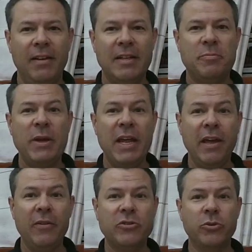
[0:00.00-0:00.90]
It's the beginning
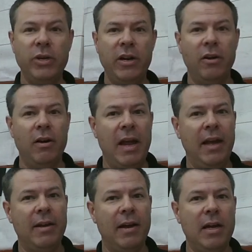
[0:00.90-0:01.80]
of the school year,
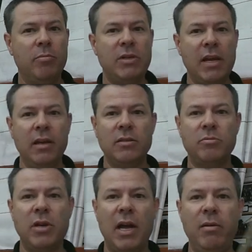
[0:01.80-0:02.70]
and I am taking
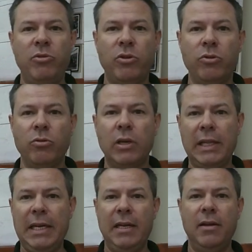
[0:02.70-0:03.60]
some time to
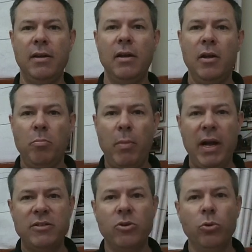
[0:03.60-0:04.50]
clean
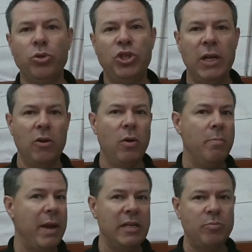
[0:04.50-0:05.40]
my school cello
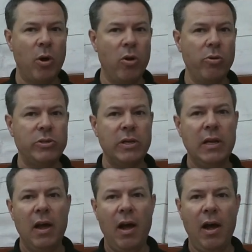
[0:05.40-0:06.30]
and bass bows.
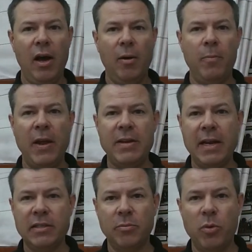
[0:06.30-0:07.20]
They
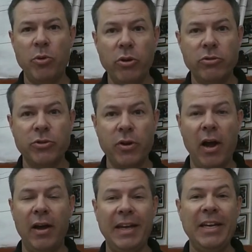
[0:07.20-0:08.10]
take some abuse
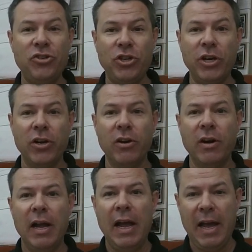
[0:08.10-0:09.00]
each year,
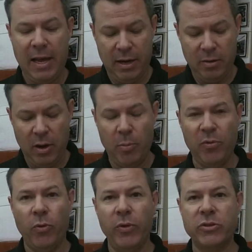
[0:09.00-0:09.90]
and
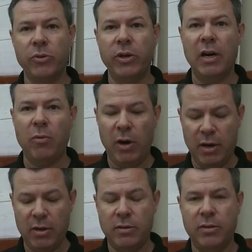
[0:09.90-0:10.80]
before the school year I
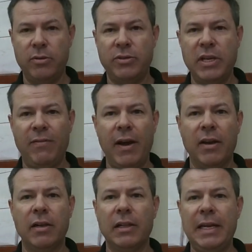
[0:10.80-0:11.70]
wanted to see if I
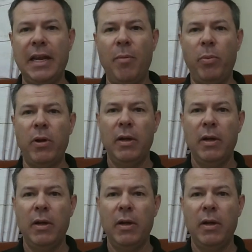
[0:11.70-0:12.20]
could clean up